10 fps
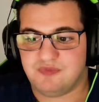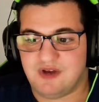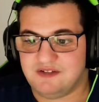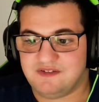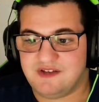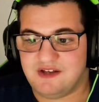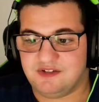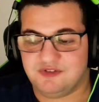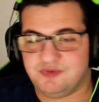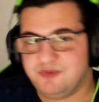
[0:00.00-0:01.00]
I
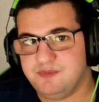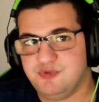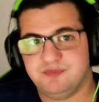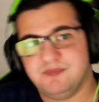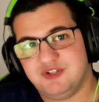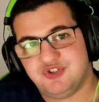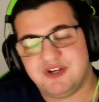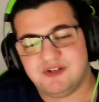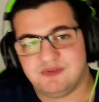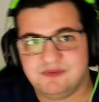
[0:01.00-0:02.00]
decided to reboot my
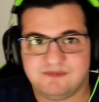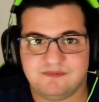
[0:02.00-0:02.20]
channel,